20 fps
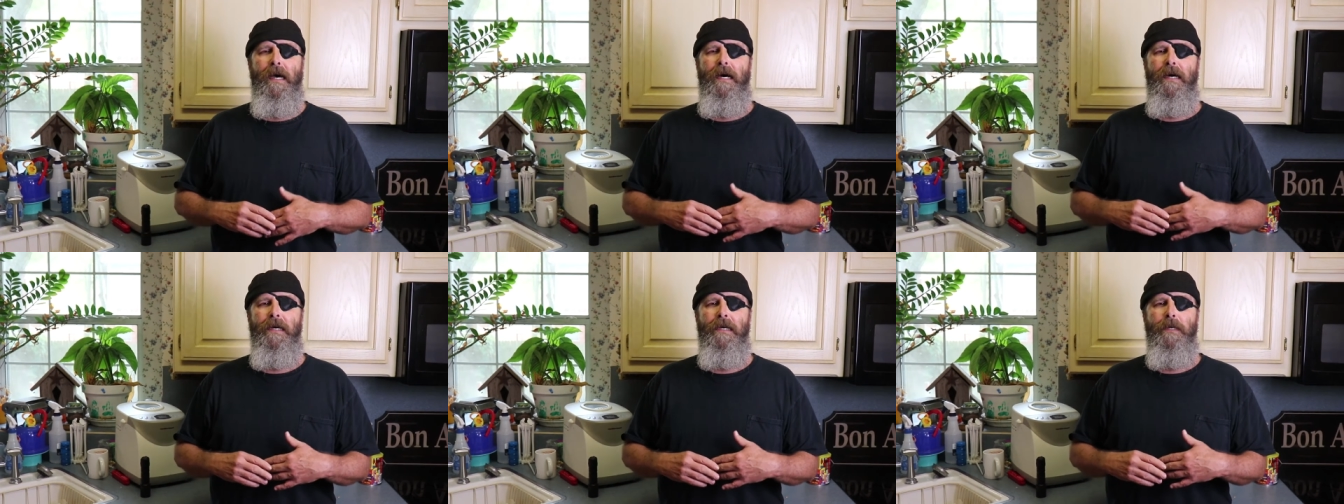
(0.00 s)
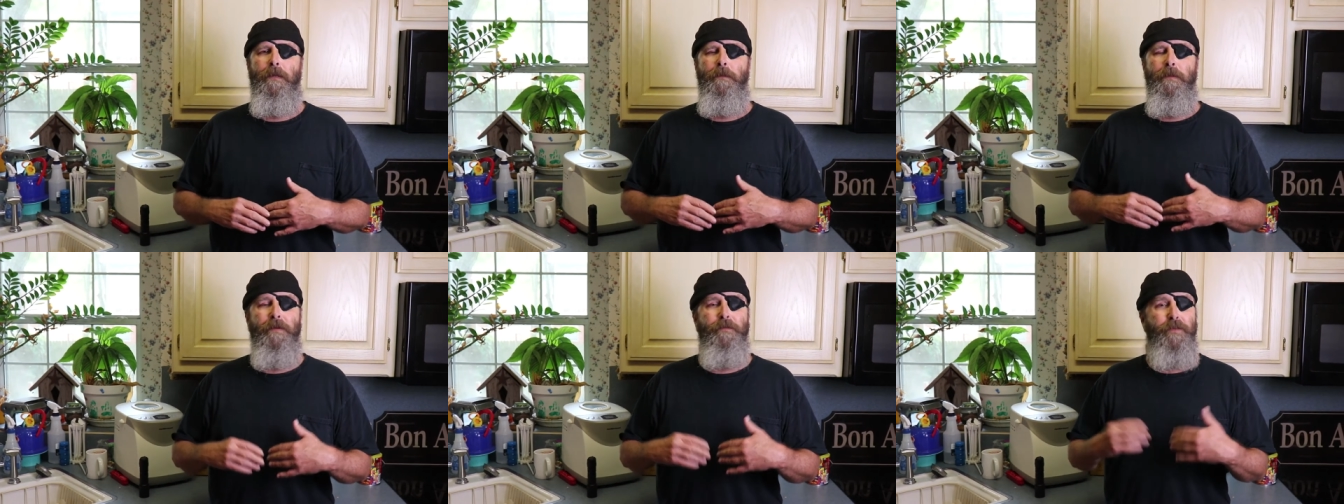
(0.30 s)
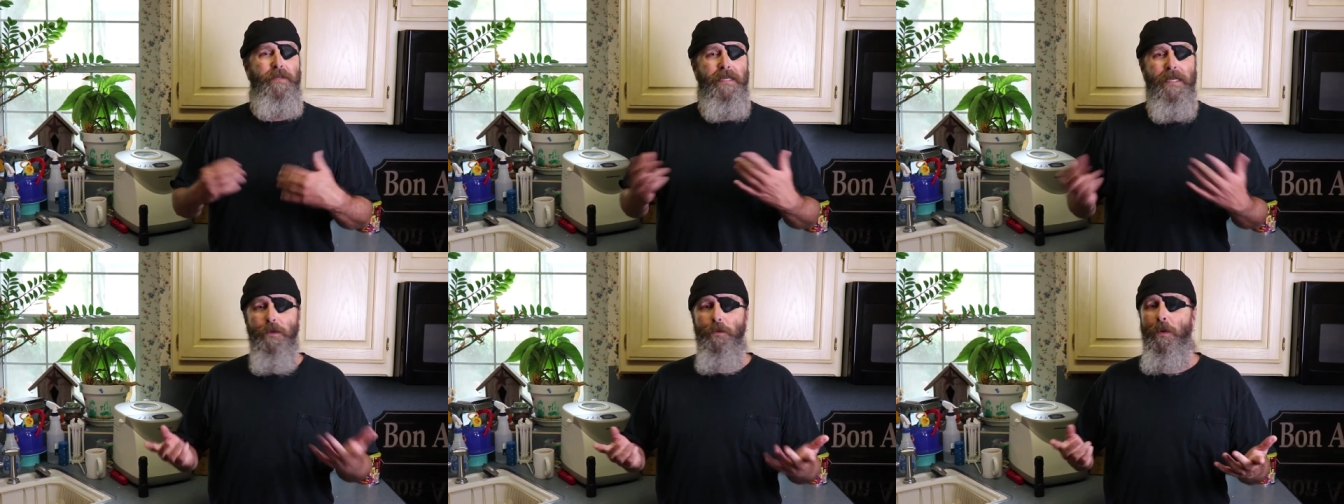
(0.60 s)
Uh,
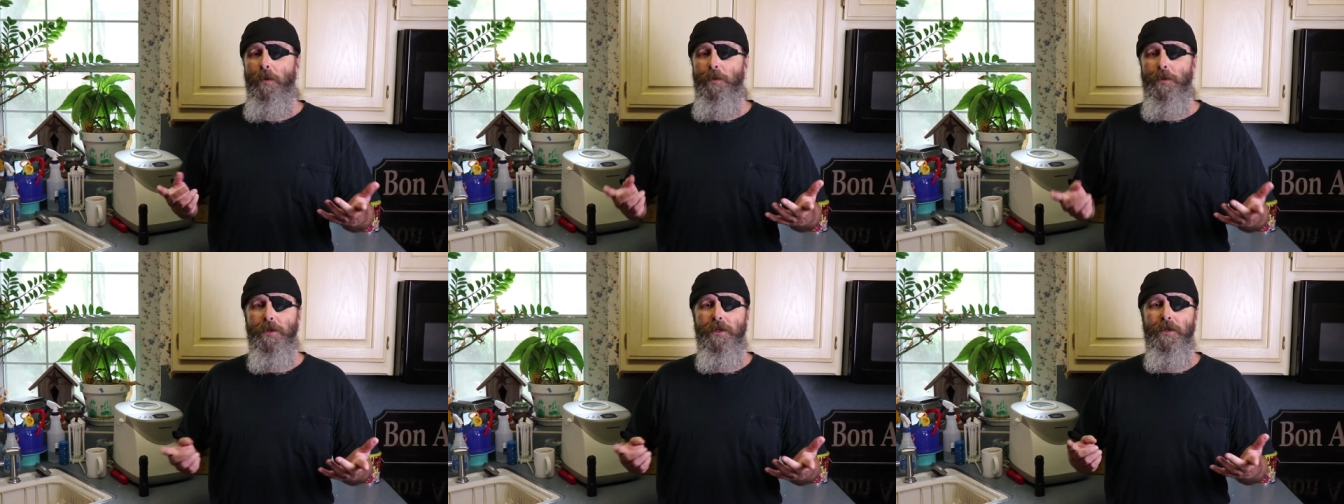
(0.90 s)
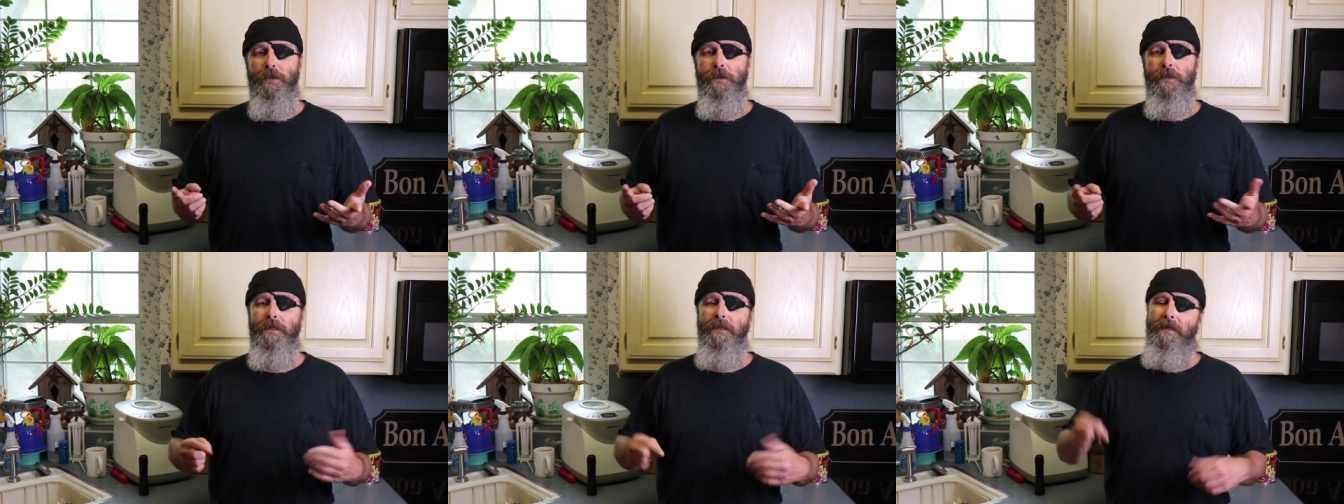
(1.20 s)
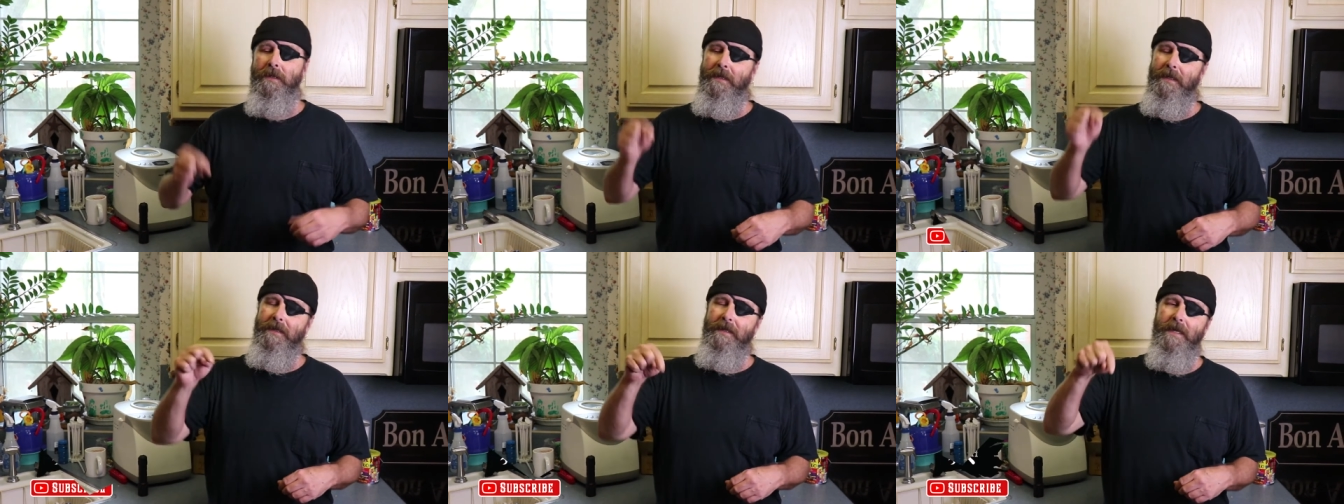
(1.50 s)
if you dig what we're doing,
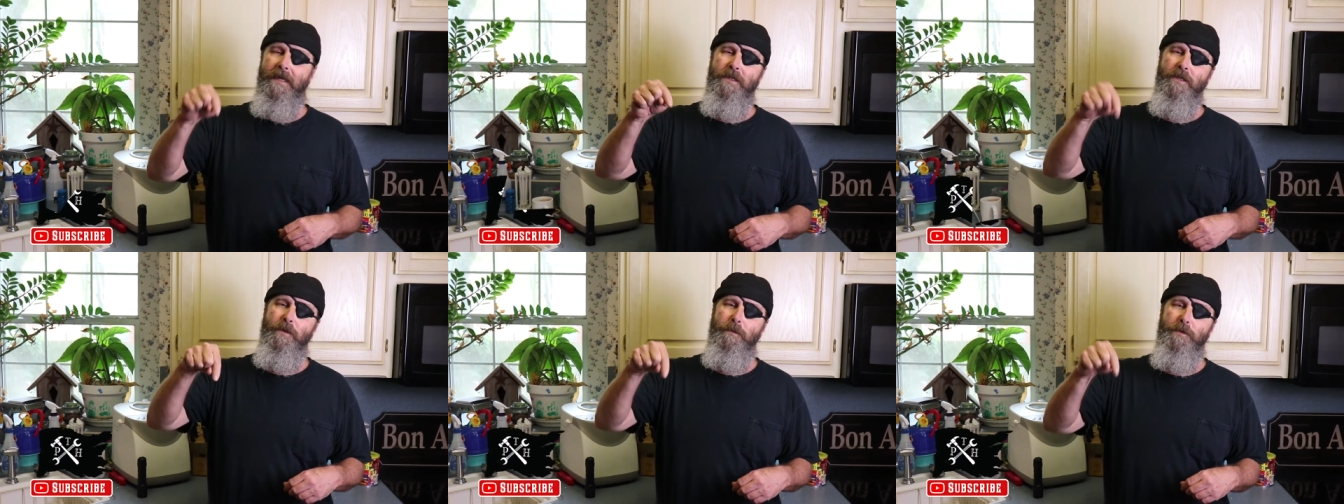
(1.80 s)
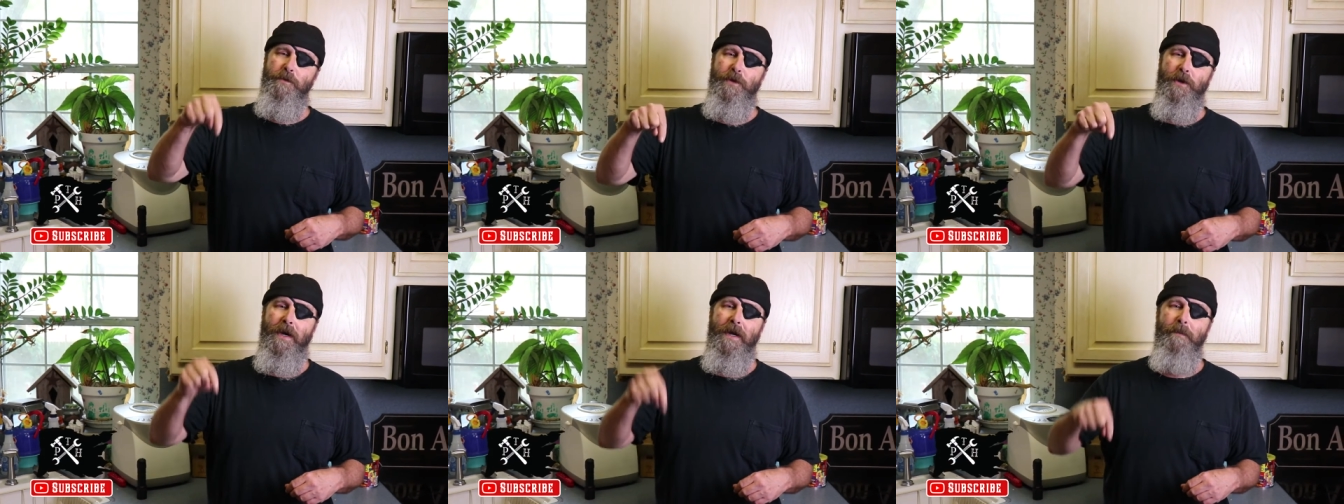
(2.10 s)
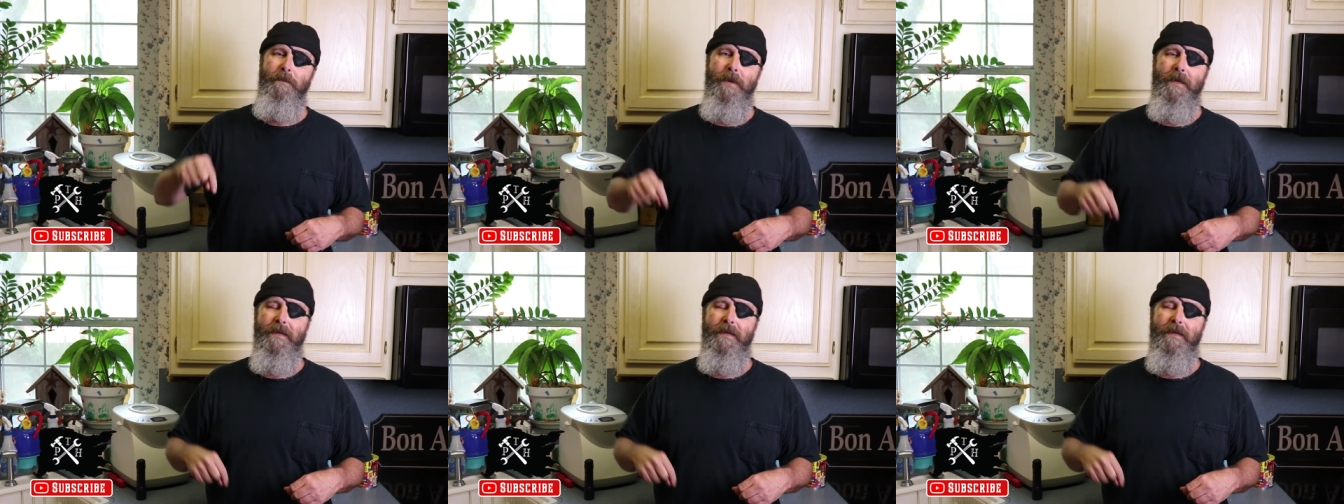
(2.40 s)
hit that subscribe